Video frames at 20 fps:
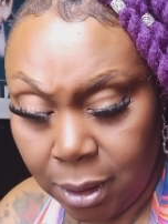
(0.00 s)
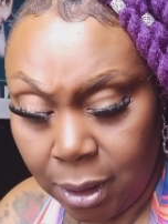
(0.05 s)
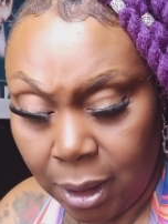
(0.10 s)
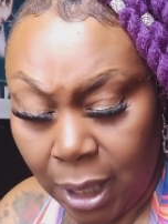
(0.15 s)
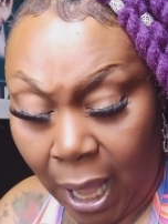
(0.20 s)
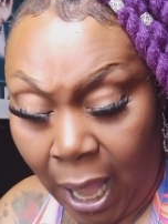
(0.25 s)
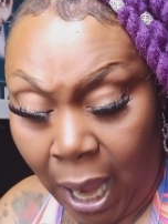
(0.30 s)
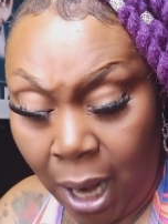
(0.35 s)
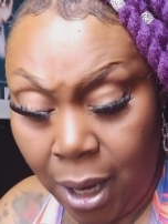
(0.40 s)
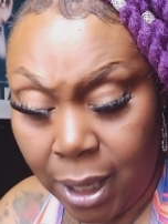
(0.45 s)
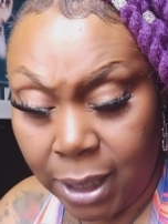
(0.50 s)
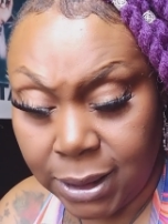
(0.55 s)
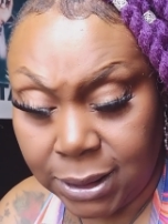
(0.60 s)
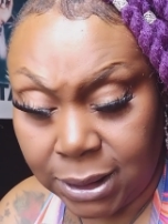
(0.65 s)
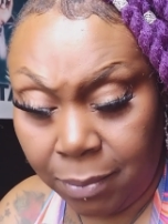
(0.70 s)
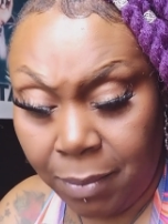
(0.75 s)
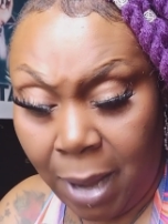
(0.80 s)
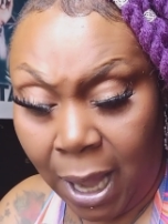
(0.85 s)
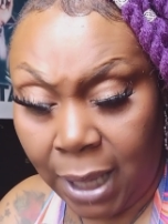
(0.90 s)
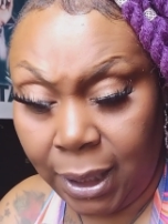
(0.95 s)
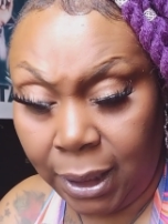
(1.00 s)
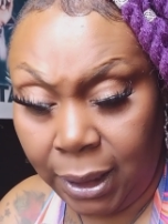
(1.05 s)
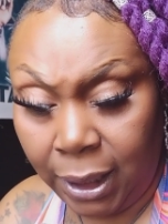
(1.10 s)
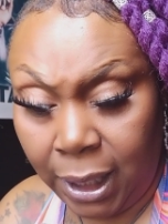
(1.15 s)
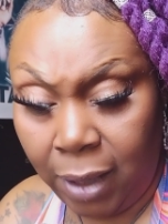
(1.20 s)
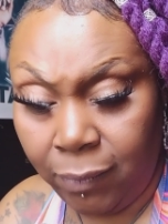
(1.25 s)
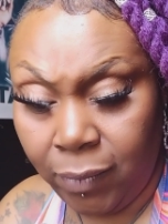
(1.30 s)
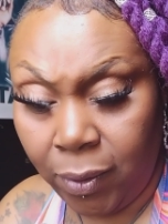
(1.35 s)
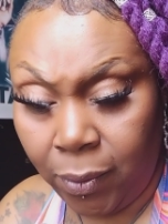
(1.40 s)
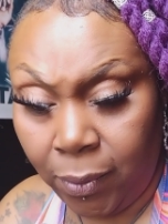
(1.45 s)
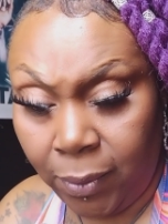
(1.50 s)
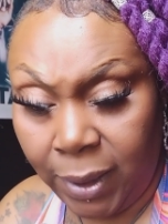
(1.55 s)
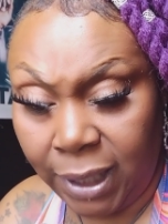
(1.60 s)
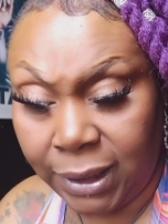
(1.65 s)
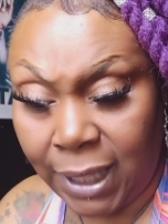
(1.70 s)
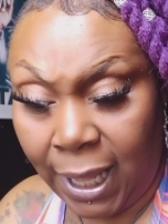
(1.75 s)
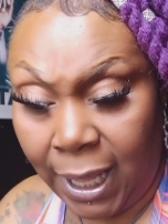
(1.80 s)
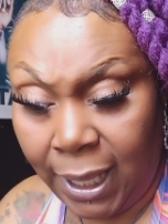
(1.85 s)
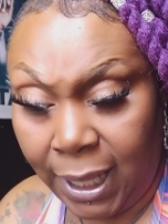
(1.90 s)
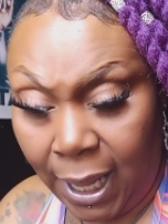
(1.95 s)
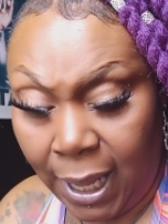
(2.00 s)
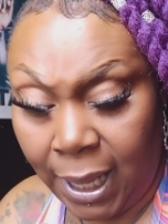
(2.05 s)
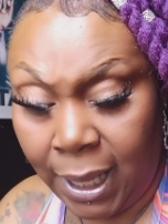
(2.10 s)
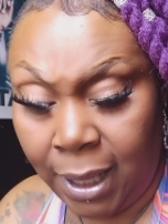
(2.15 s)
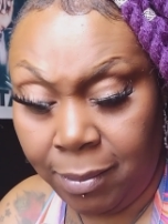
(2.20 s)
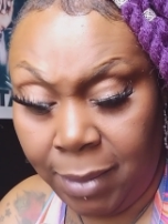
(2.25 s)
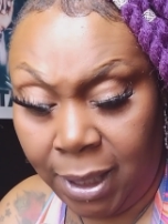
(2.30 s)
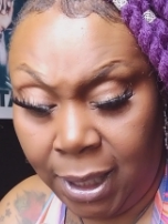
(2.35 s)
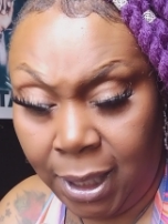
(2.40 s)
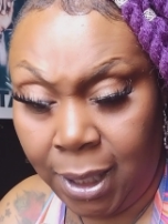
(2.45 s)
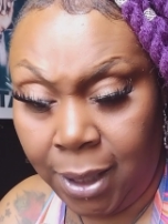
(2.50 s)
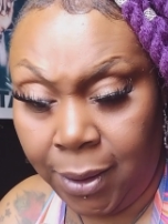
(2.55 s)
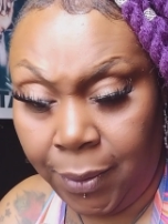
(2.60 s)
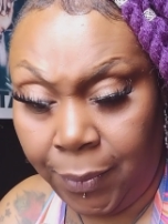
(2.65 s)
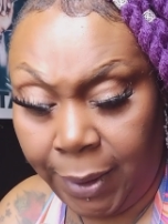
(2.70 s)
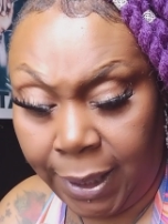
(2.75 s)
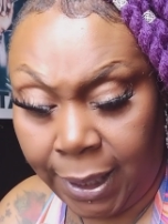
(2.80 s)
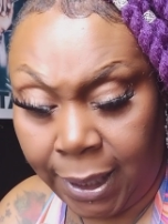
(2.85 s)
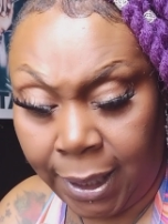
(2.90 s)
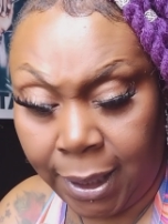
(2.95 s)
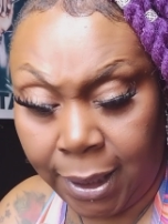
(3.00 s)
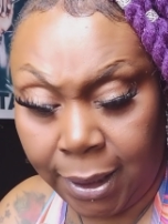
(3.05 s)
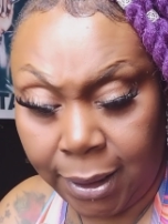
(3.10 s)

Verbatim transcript: I heard somebody leaving what they came in with.